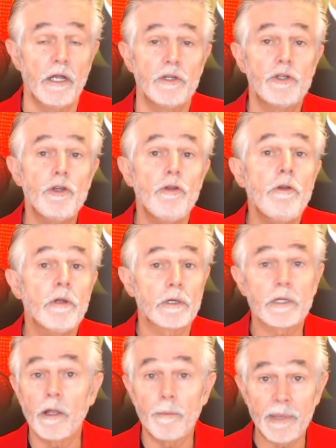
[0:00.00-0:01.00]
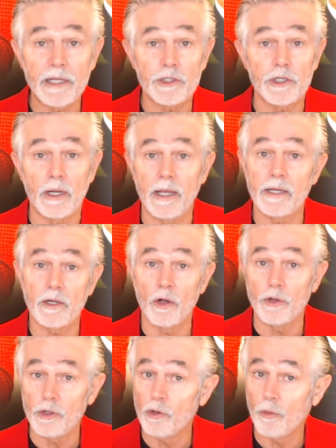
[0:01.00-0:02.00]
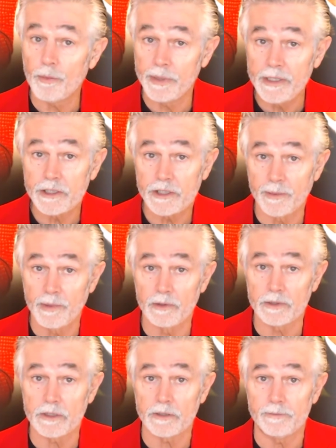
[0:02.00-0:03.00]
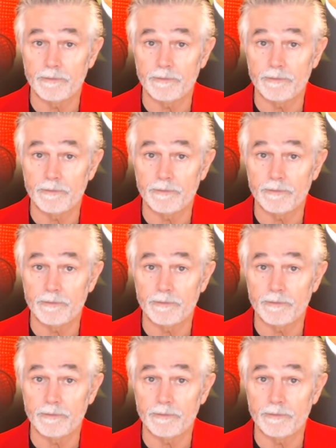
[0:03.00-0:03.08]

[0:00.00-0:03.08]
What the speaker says: Do not capitulate on your principles.